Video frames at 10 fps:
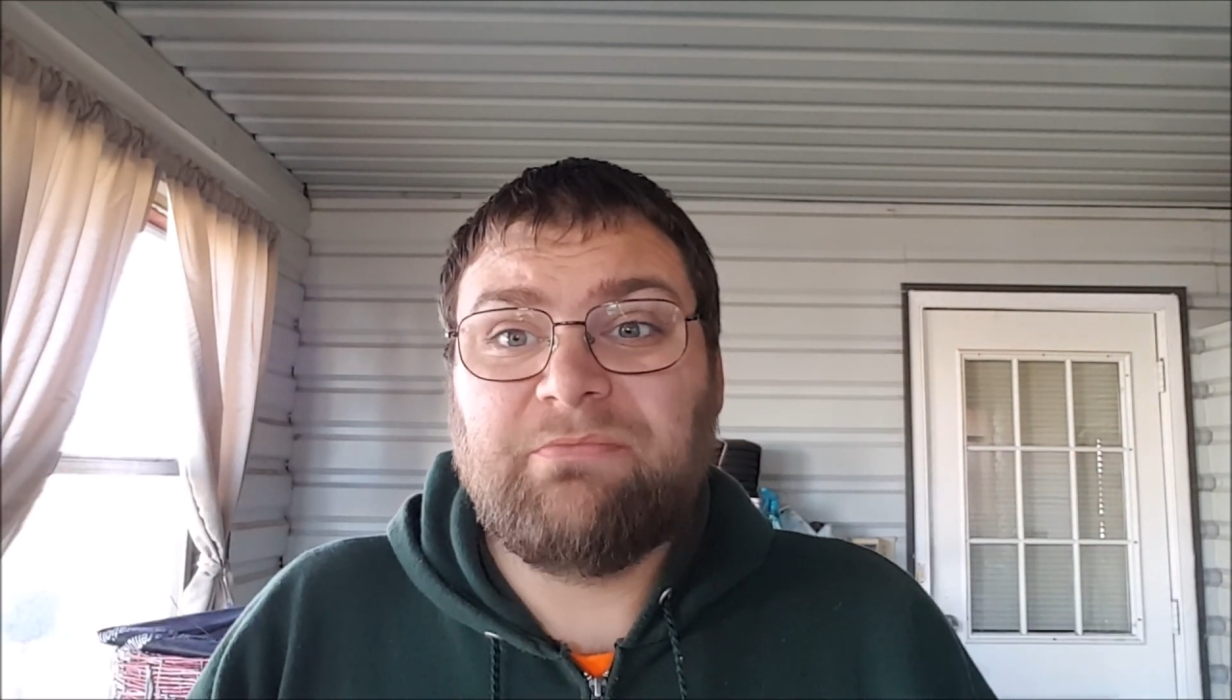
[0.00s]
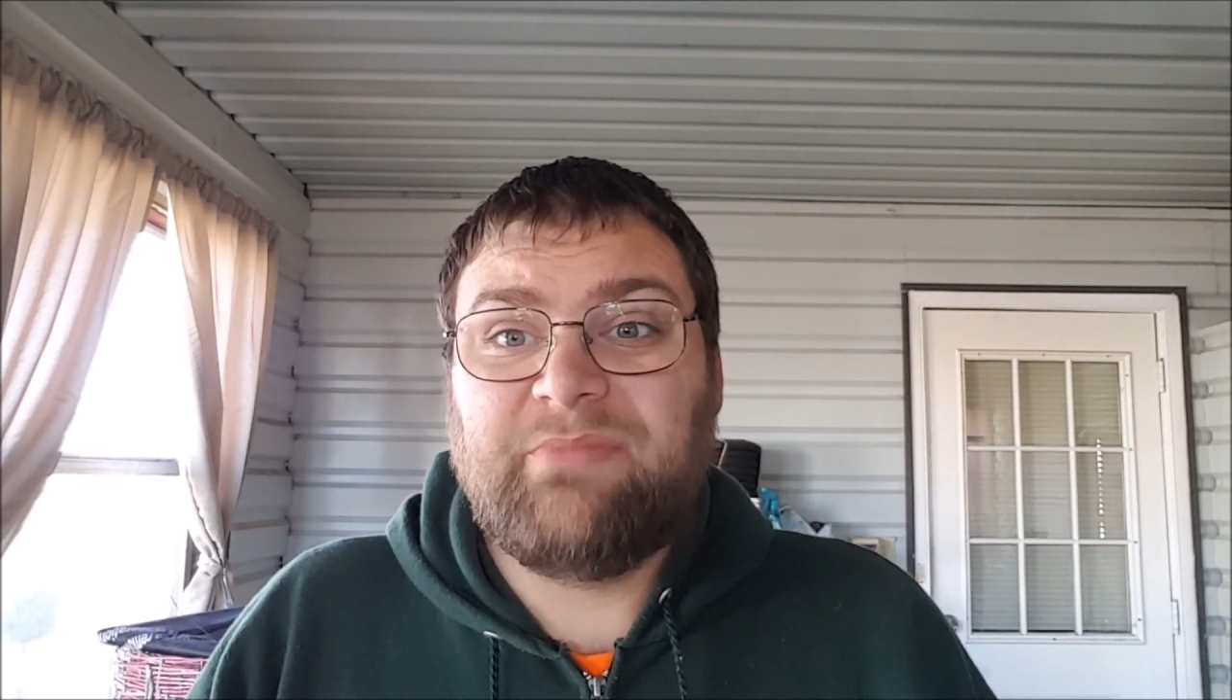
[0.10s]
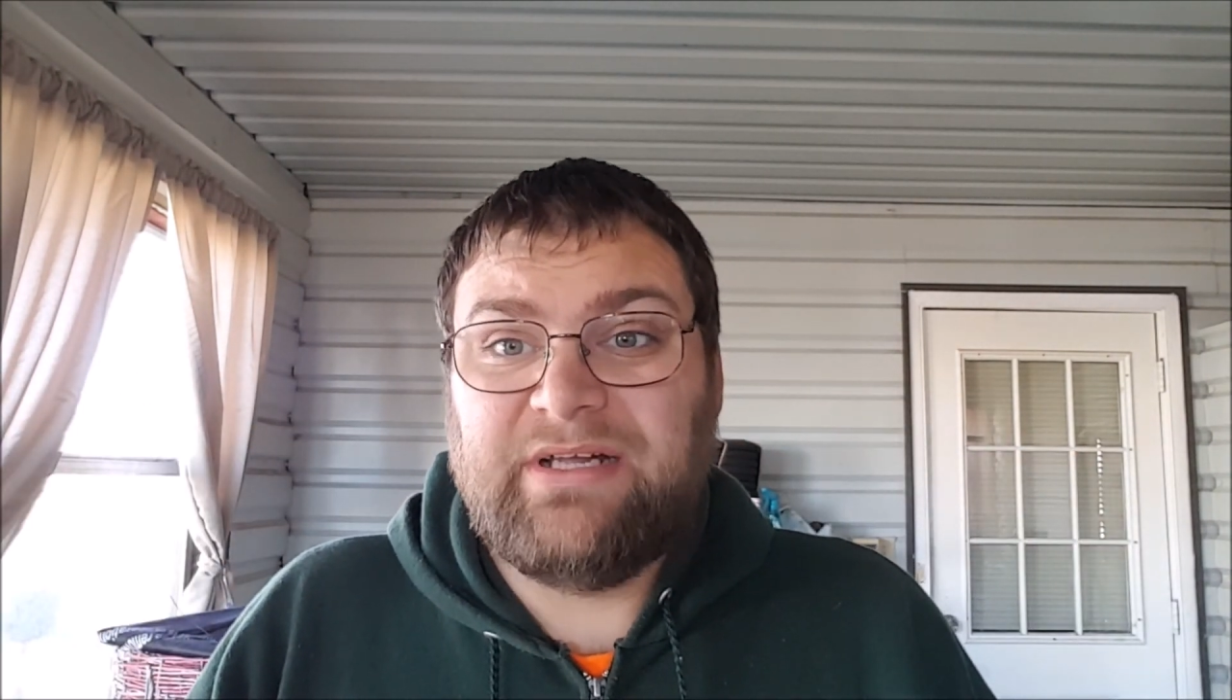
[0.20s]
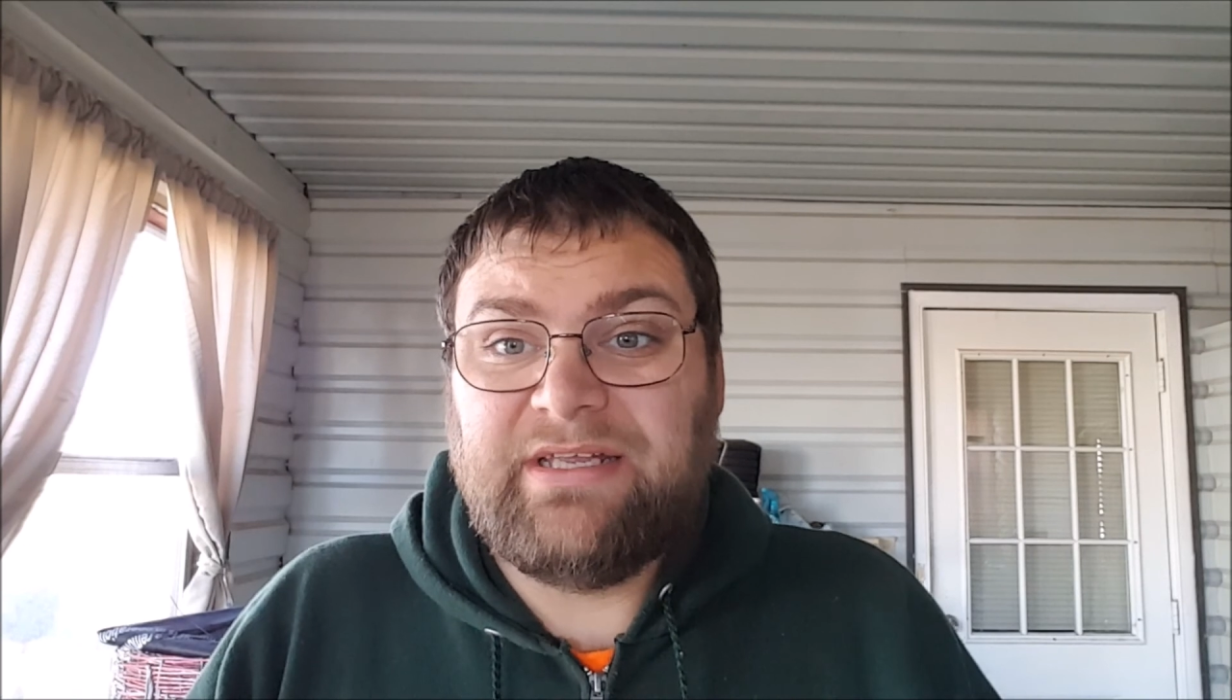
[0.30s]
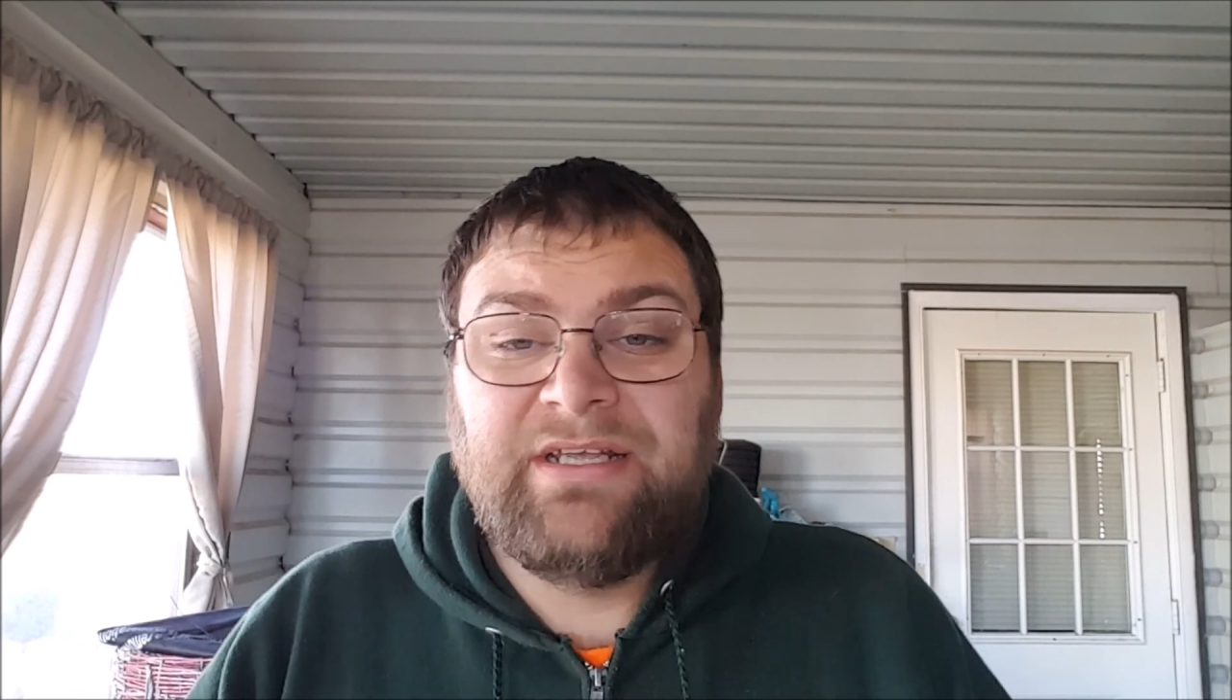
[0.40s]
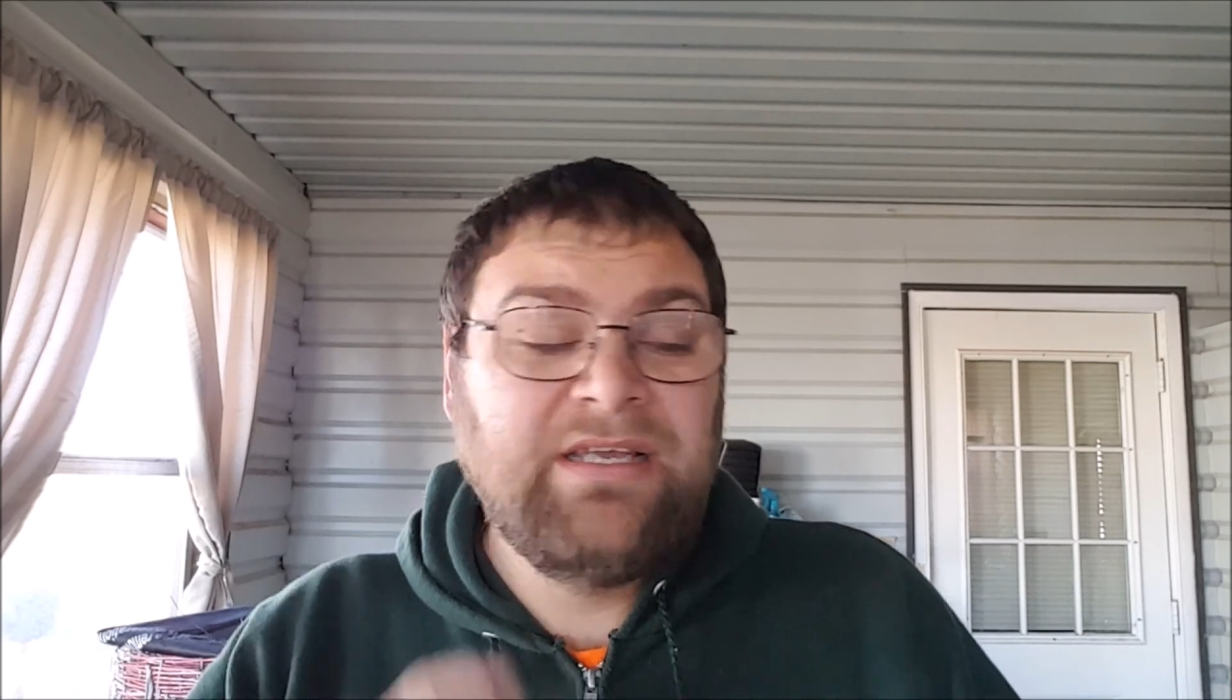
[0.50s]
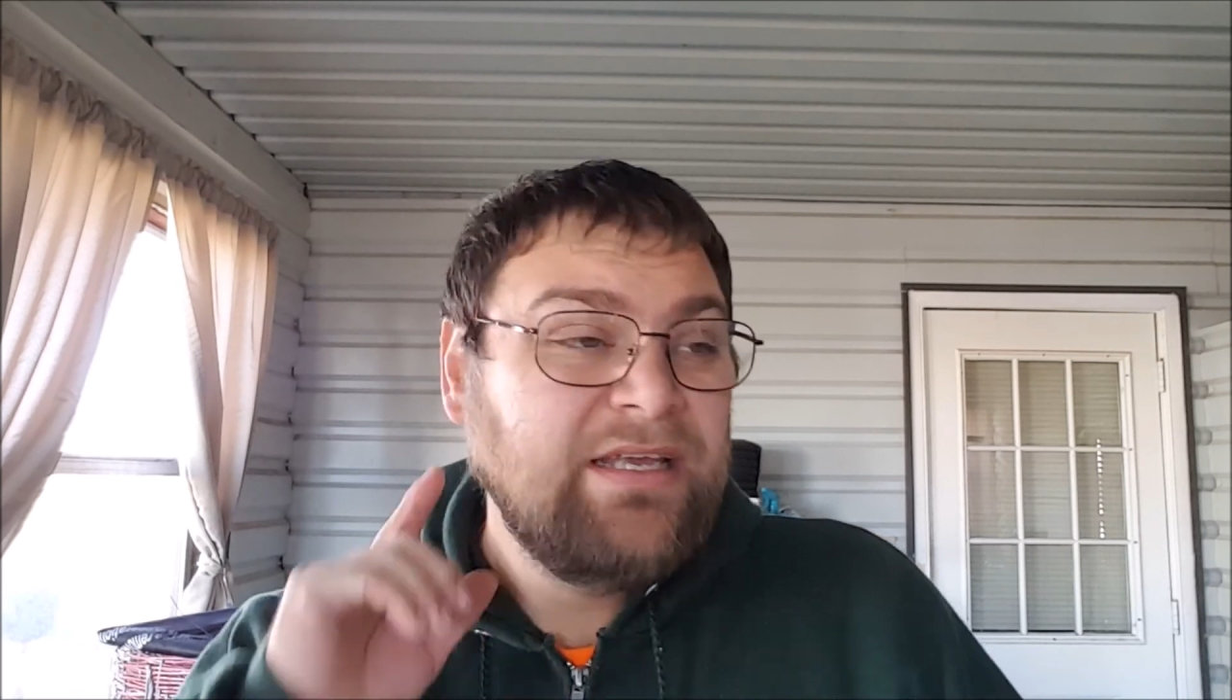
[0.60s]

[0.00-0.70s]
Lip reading: but